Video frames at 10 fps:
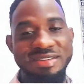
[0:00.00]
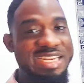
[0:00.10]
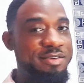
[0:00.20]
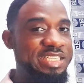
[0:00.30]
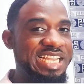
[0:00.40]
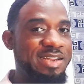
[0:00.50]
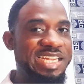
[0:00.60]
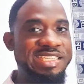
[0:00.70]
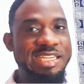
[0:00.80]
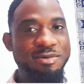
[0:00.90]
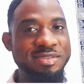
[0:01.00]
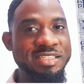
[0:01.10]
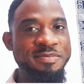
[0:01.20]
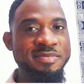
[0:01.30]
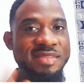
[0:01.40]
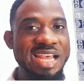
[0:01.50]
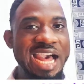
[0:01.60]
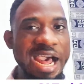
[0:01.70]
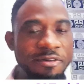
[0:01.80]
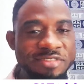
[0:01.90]
Now you see how that sounds.
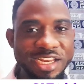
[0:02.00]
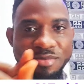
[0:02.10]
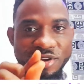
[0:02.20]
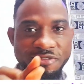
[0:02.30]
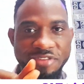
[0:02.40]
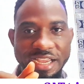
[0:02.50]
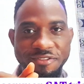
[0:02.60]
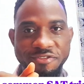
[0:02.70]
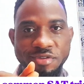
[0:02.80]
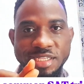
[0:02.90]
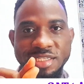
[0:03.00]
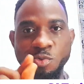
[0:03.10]
After the modifying phrase,